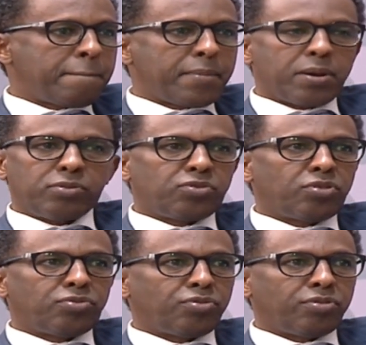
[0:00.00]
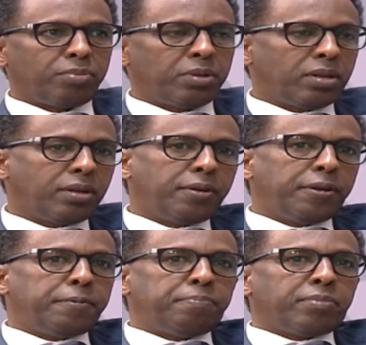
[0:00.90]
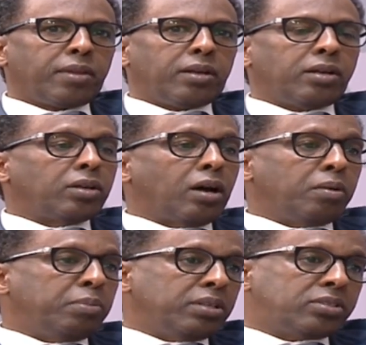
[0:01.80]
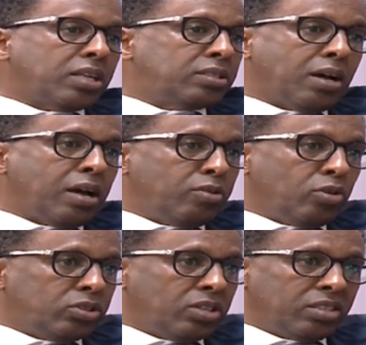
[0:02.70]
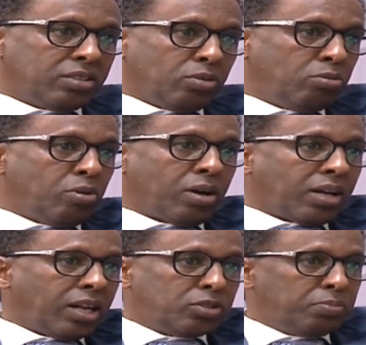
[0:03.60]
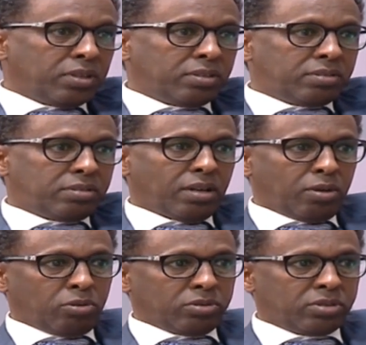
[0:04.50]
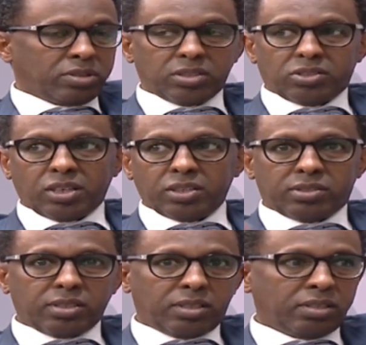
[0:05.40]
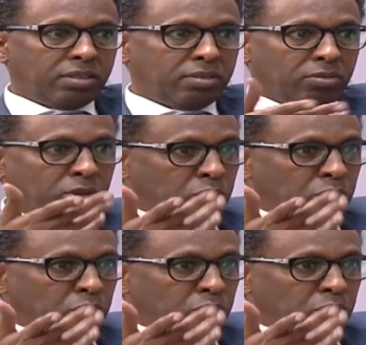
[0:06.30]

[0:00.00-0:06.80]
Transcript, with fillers: No, it's not true. I mean, I mean, Chacha, I know Chacha, uh, we were classmates. I was in the JC when we